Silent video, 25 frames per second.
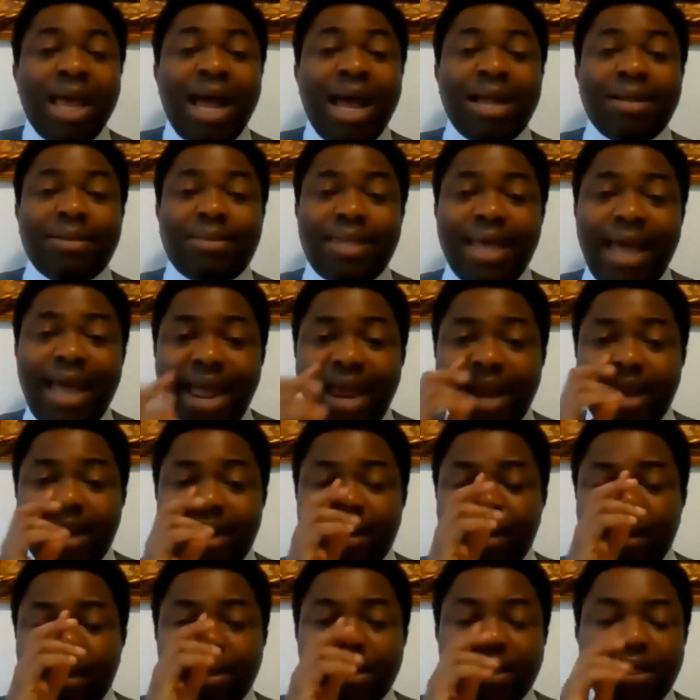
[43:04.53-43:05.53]
And
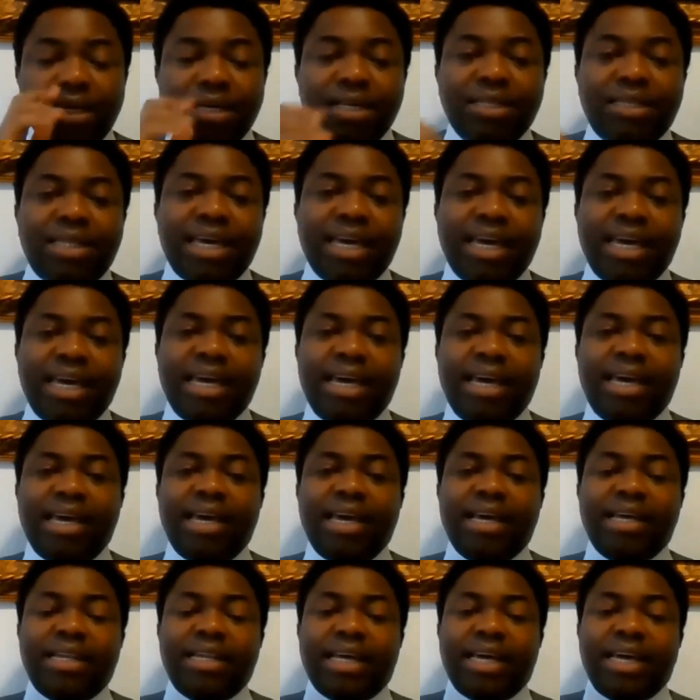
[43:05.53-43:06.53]
then the
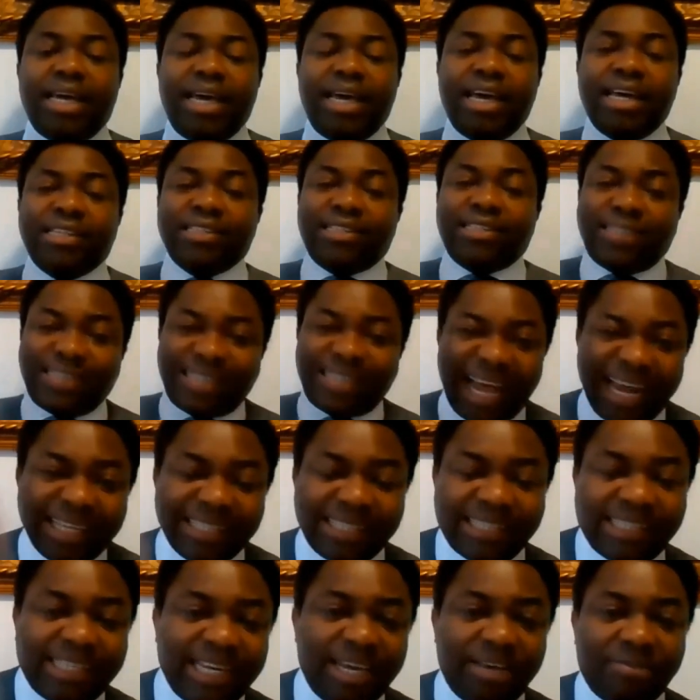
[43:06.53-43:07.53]

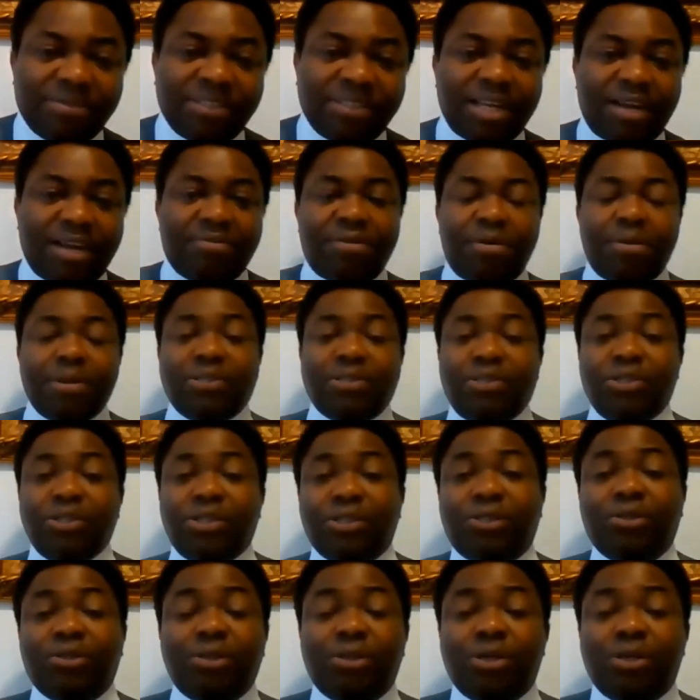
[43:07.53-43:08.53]
incentives that
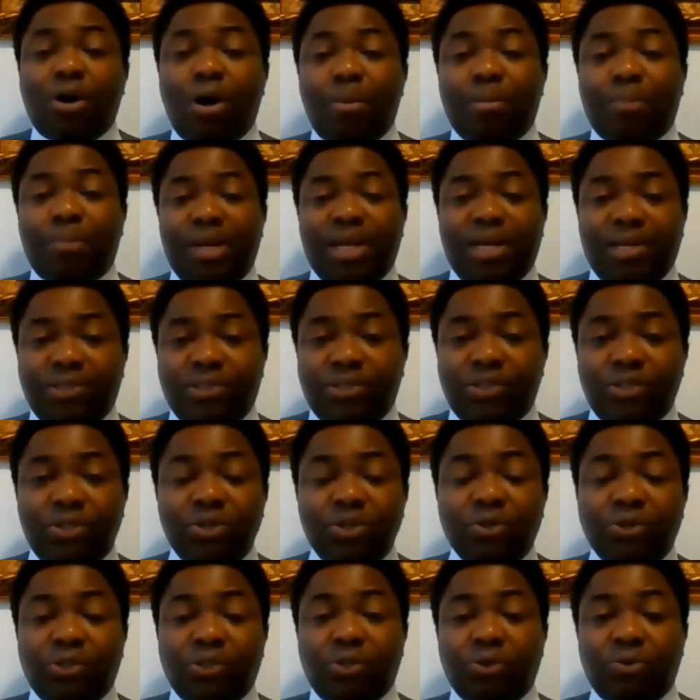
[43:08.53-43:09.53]
pharmaceutical companies
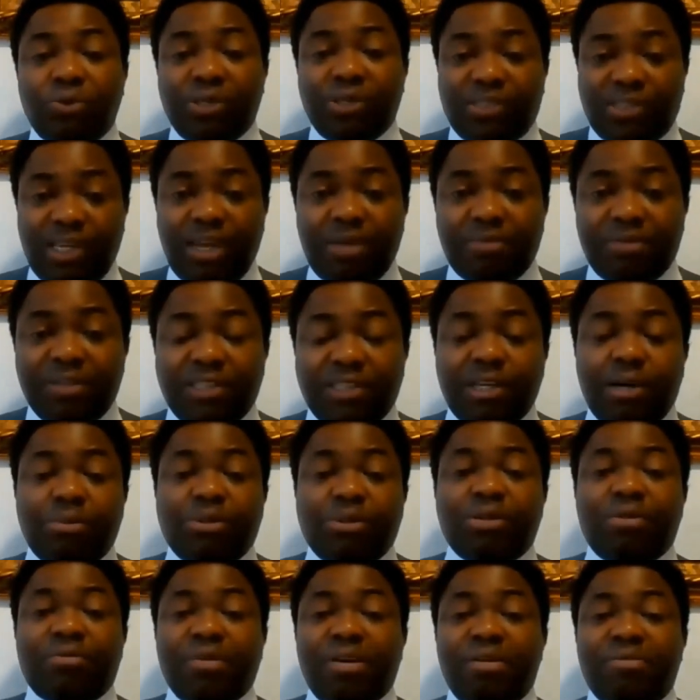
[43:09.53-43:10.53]
used to receive in terms of